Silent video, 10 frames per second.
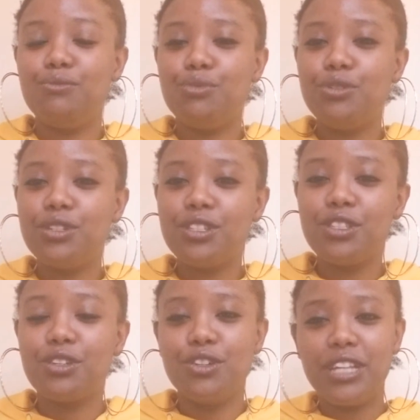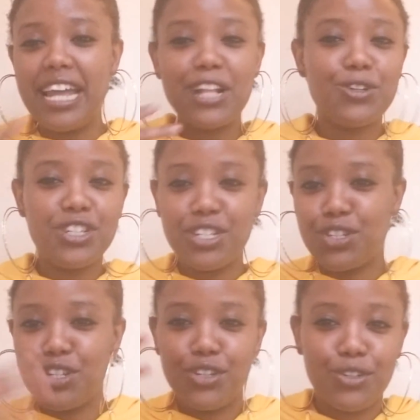puts the good energy
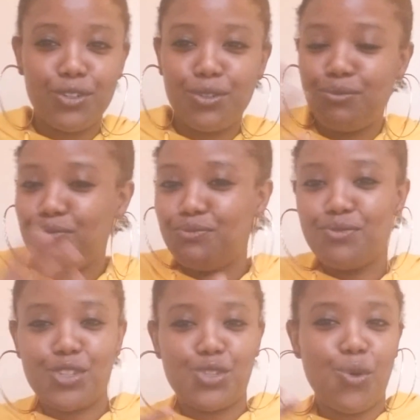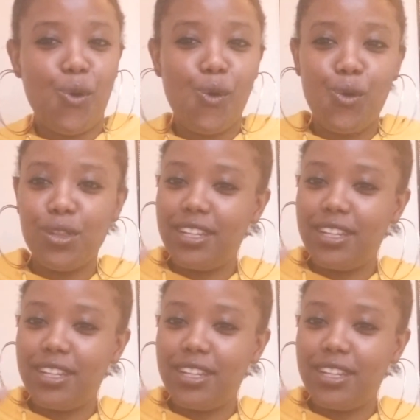into your soul.